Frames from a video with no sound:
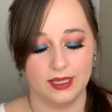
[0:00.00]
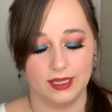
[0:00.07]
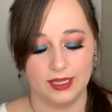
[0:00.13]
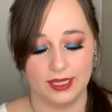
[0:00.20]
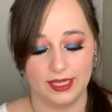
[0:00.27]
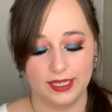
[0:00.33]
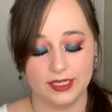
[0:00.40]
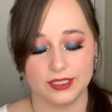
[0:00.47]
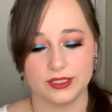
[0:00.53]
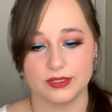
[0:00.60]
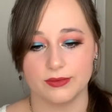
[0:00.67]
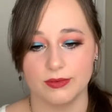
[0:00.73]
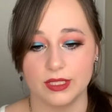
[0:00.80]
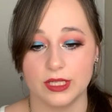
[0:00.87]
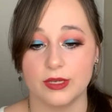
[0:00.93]
and it's
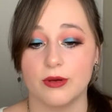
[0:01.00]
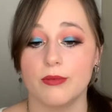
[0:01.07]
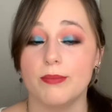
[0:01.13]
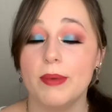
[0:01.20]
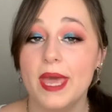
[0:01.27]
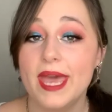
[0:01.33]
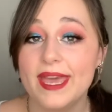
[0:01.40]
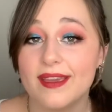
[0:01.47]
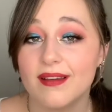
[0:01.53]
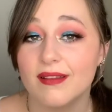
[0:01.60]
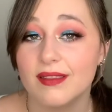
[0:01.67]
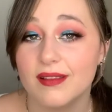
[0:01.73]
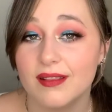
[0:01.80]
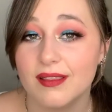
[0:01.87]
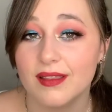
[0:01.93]
really opaque on the
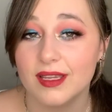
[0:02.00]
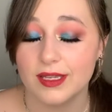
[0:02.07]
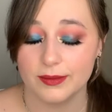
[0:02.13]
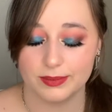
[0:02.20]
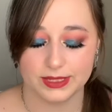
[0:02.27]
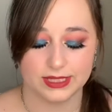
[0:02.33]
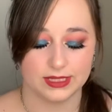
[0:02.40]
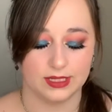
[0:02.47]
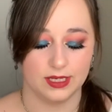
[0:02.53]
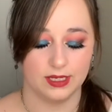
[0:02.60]
lips.